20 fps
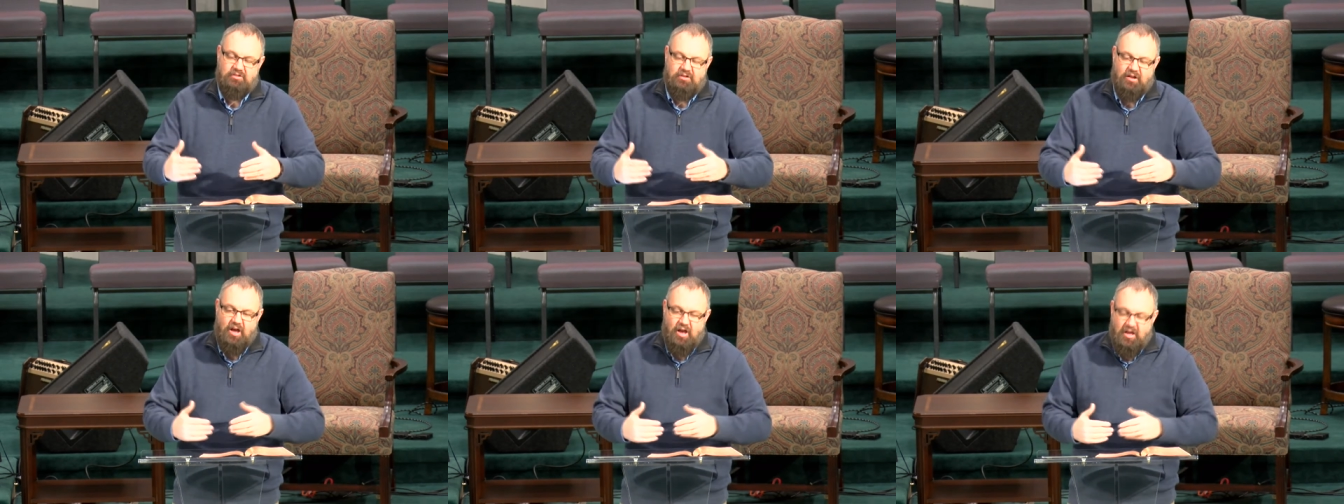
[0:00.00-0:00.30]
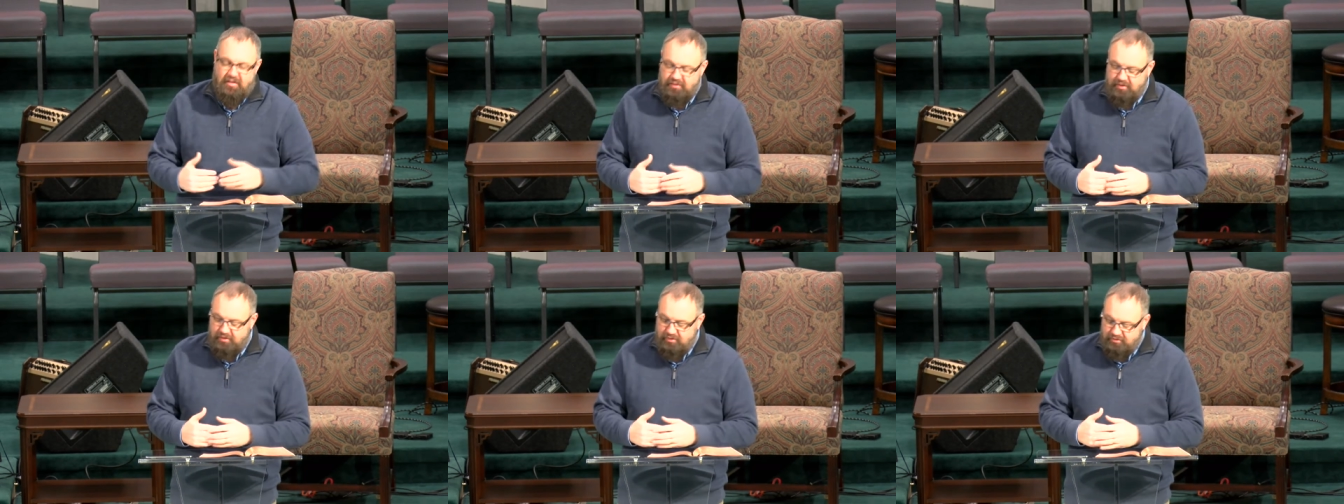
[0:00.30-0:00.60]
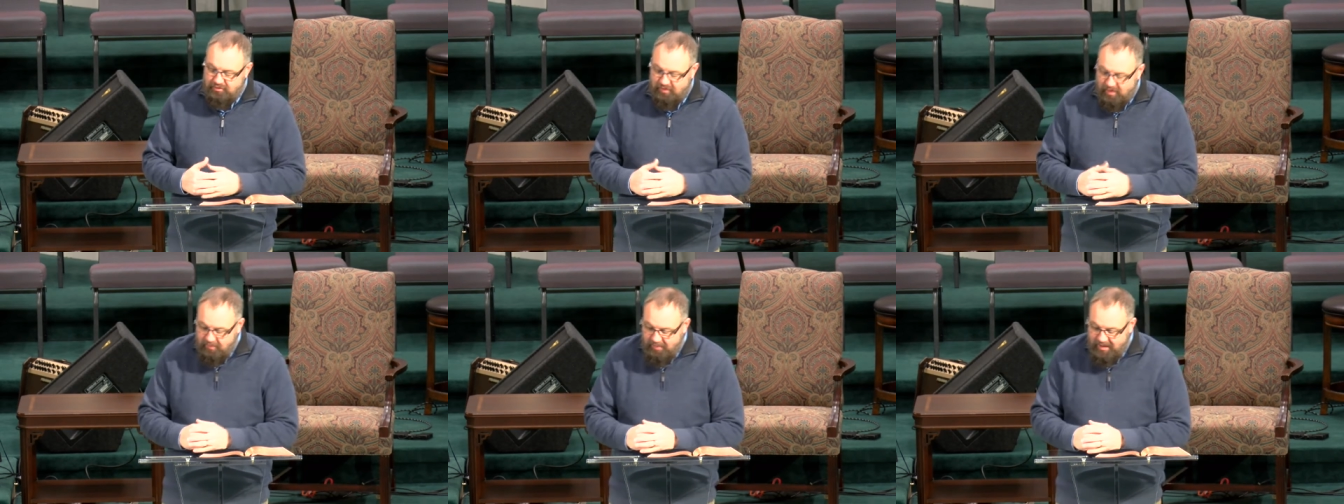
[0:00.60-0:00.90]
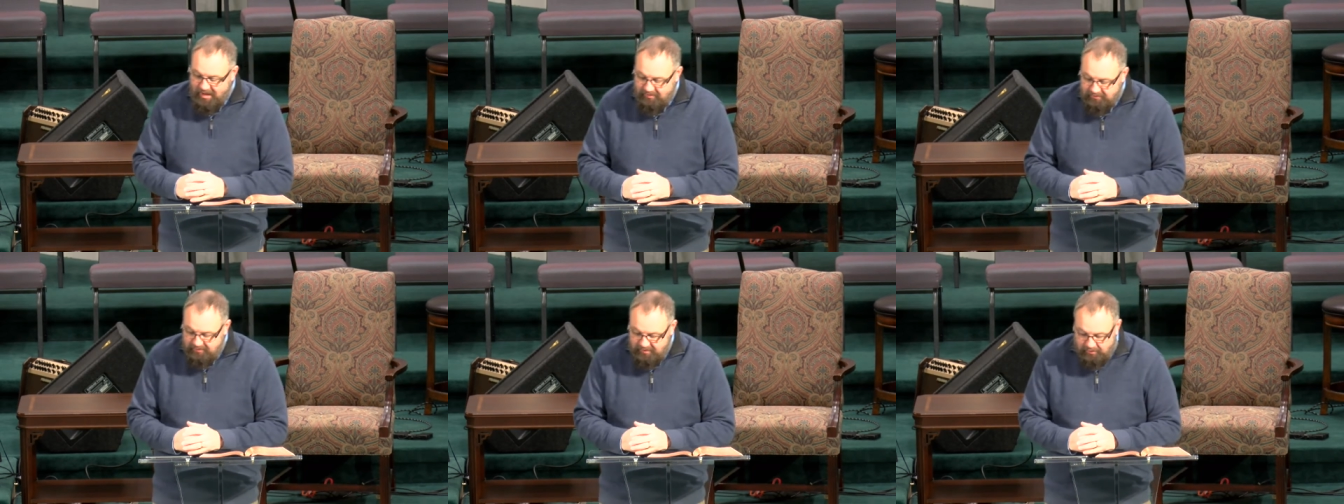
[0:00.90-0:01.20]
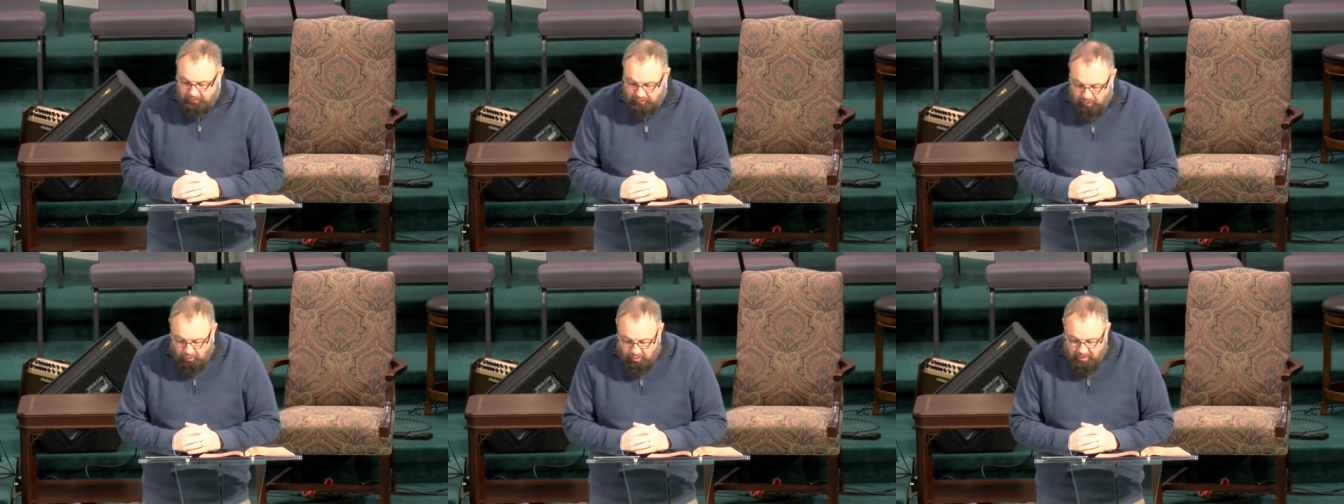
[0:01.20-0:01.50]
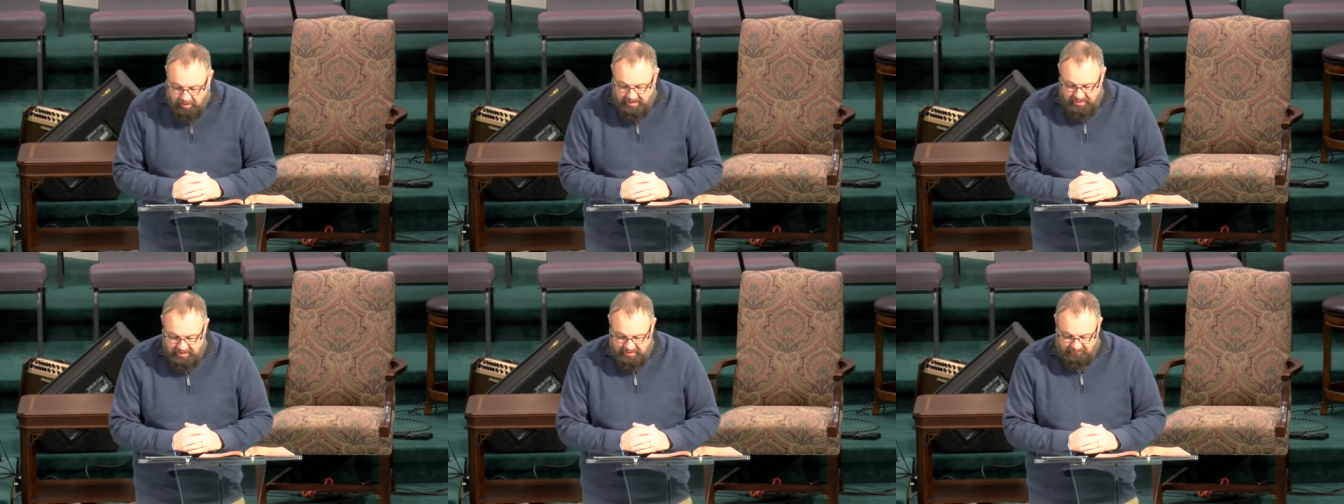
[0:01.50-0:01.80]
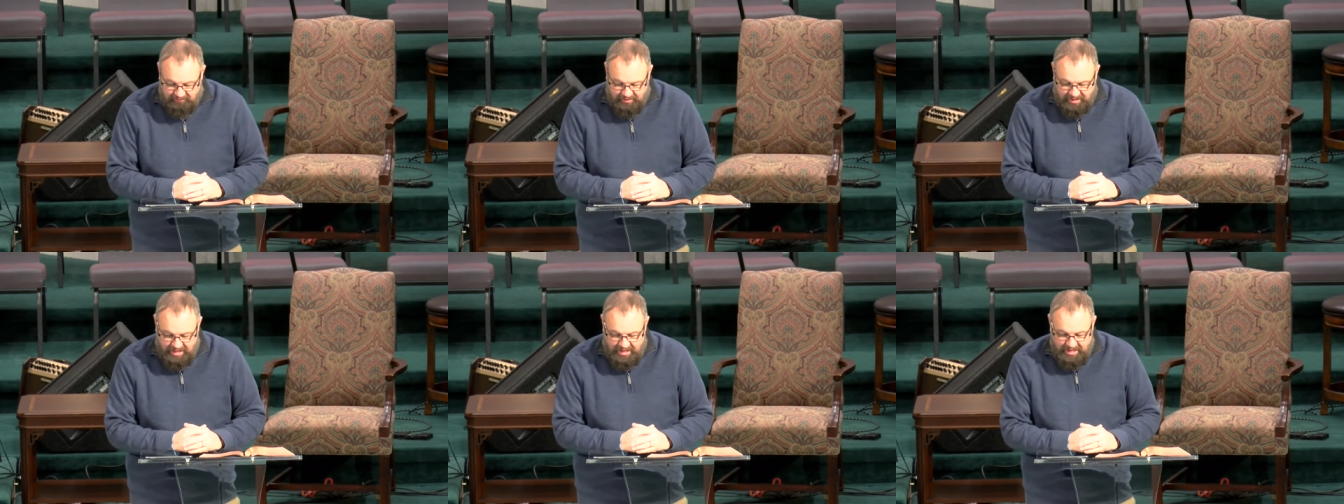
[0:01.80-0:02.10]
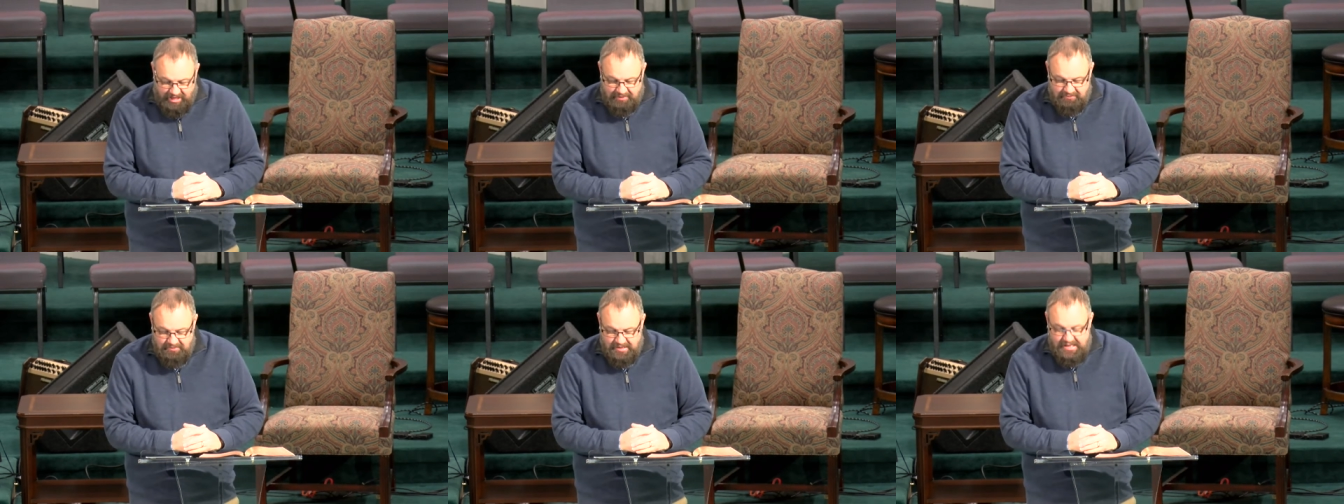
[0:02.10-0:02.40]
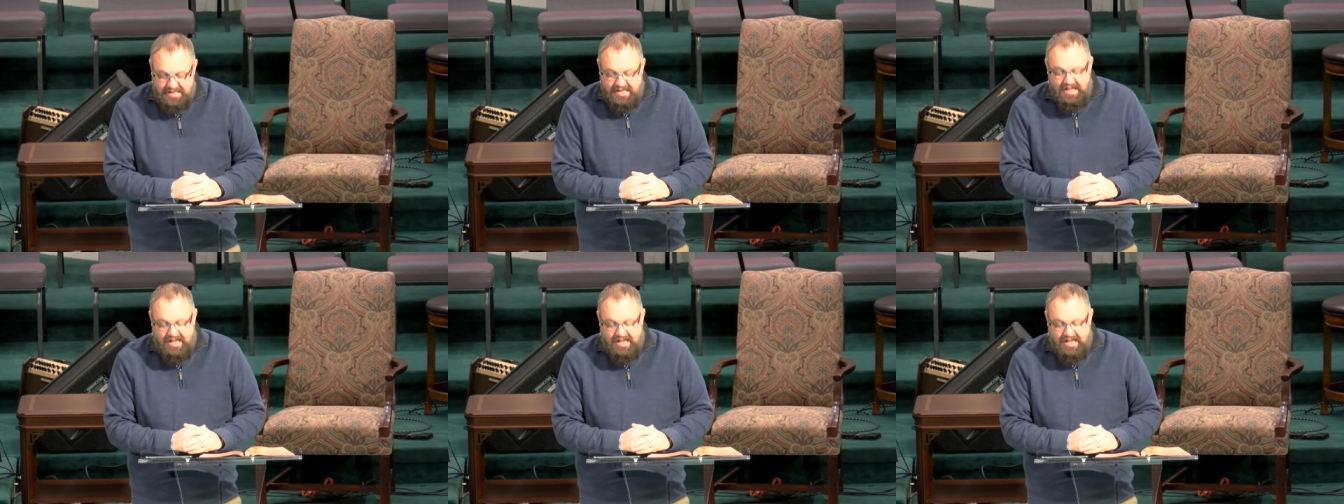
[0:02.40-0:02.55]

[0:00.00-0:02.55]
to others about the glory of God,